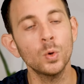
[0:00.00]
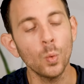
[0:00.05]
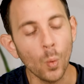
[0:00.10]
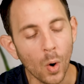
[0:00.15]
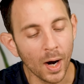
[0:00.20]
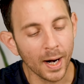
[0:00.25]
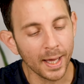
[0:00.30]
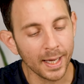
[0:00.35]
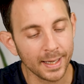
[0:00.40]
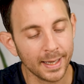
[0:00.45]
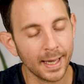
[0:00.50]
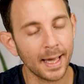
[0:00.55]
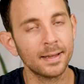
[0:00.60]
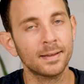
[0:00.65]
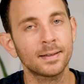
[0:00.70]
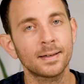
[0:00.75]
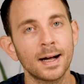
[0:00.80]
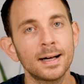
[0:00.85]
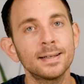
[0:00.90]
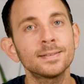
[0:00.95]
You want to
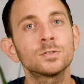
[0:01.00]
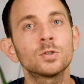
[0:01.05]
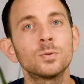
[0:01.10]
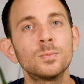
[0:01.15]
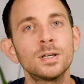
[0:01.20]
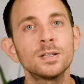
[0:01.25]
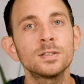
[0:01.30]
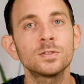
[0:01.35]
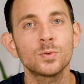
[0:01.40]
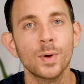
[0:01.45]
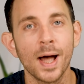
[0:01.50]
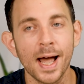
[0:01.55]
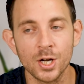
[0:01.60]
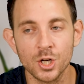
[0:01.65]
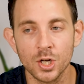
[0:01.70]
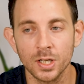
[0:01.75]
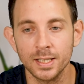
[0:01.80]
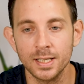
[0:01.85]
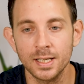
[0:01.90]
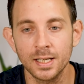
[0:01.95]
get customers to
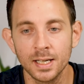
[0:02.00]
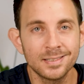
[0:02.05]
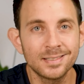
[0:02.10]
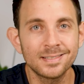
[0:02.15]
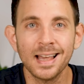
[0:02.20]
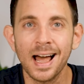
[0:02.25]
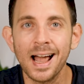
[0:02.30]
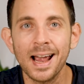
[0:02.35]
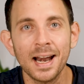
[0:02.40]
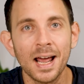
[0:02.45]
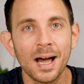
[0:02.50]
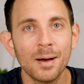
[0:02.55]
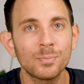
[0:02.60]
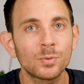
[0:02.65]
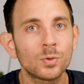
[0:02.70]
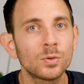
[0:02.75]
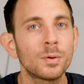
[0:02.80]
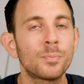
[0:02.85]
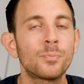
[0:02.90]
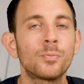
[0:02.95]
actually sign
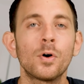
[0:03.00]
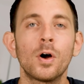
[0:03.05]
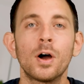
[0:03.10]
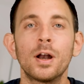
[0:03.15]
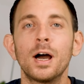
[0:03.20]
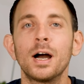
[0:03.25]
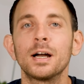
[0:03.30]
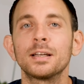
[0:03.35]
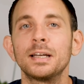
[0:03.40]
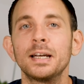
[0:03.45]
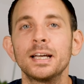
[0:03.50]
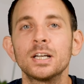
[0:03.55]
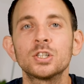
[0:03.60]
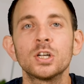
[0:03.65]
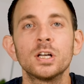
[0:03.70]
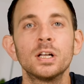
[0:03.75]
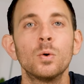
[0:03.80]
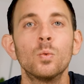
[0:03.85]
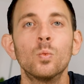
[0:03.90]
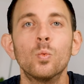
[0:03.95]
up to the product and
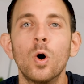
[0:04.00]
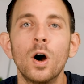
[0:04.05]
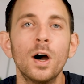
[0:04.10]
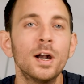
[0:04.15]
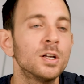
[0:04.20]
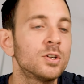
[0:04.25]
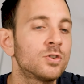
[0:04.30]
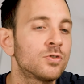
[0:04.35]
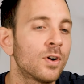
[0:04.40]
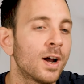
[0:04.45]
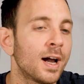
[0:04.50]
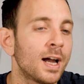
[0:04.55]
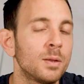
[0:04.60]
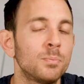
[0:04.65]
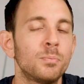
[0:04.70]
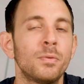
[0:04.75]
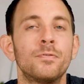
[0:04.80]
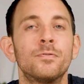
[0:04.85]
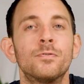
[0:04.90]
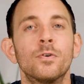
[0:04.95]
actually want to try
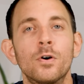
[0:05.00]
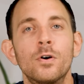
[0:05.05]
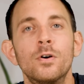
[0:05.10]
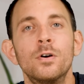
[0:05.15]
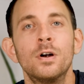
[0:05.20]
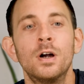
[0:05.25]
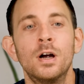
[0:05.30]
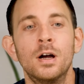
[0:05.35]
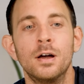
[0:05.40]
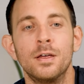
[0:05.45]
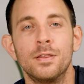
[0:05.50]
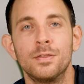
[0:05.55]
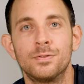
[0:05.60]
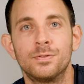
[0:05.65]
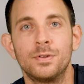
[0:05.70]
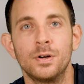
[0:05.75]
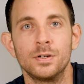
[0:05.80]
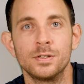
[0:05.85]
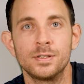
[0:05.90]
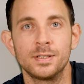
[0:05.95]
it before
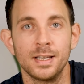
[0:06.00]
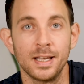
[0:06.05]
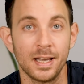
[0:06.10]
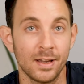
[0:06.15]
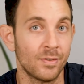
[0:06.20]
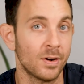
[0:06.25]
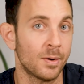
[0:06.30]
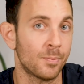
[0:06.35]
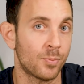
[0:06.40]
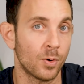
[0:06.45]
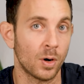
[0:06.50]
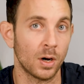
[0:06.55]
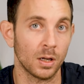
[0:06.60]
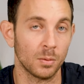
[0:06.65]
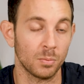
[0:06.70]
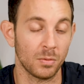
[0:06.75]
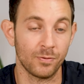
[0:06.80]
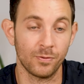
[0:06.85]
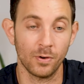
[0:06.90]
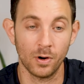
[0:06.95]
there's even a
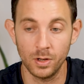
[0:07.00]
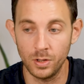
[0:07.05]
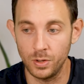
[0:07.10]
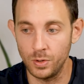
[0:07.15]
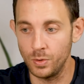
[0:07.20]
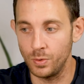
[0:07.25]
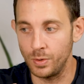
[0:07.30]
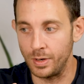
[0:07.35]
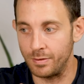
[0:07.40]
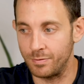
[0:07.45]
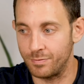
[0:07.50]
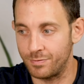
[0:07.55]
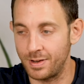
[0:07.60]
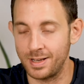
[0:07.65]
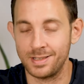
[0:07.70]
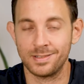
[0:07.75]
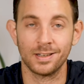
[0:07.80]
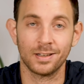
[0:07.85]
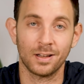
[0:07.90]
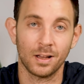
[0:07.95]
product before you
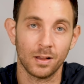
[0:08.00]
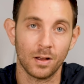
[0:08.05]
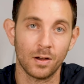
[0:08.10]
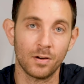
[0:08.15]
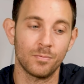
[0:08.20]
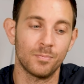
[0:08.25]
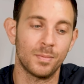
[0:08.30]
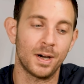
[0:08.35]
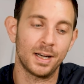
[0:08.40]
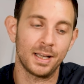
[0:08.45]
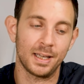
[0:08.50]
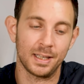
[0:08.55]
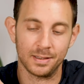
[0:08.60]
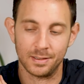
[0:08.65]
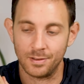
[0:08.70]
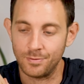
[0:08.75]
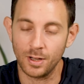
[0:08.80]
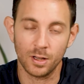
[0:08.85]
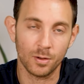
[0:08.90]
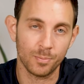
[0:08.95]
invested a lot of money in
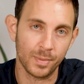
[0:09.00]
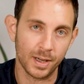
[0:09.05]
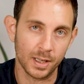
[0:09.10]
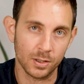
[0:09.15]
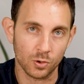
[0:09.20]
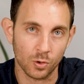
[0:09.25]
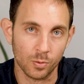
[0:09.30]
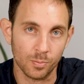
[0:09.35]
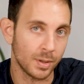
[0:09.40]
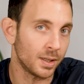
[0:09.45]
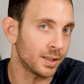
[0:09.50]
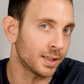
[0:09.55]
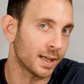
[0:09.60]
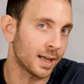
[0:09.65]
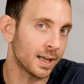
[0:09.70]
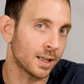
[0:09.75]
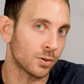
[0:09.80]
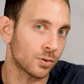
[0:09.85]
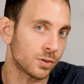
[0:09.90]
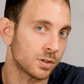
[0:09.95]
development or building
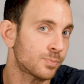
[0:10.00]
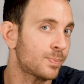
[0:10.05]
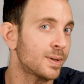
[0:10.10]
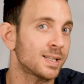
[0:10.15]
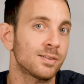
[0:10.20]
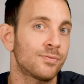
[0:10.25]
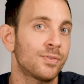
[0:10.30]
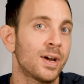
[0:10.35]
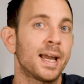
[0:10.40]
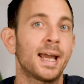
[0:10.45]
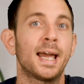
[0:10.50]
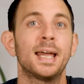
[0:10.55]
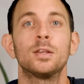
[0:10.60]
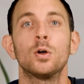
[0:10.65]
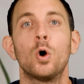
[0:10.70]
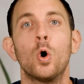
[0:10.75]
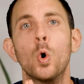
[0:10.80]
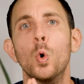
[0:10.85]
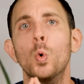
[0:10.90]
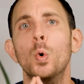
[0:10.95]
it or specifying it
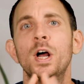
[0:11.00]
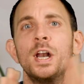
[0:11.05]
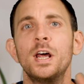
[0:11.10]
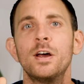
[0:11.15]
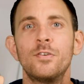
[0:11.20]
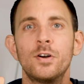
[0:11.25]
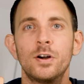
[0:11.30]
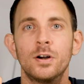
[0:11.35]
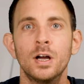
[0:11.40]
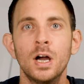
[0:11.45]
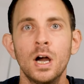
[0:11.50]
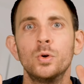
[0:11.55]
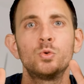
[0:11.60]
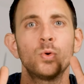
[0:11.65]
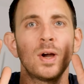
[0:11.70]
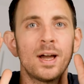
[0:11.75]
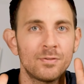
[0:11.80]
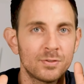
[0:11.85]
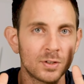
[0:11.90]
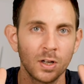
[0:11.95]
or whatever which
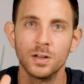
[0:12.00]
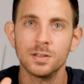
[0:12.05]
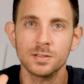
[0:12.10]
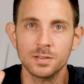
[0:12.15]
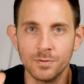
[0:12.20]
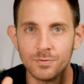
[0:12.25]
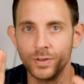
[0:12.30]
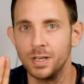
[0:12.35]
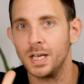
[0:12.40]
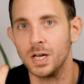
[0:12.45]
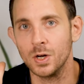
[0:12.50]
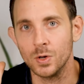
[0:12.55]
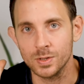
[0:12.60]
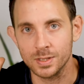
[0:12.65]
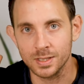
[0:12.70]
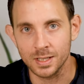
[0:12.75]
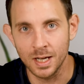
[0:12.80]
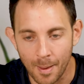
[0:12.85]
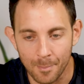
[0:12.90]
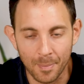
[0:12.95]
we have tons of
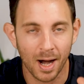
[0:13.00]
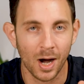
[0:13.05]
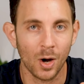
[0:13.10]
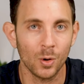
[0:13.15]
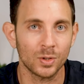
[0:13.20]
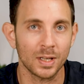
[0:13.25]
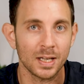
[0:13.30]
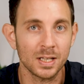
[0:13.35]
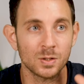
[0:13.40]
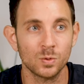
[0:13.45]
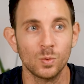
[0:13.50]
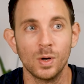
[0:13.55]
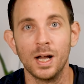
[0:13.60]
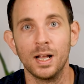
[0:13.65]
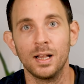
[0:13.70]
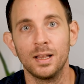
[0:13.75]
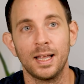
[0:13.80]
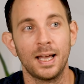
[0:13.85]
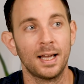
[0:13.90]
videos about as well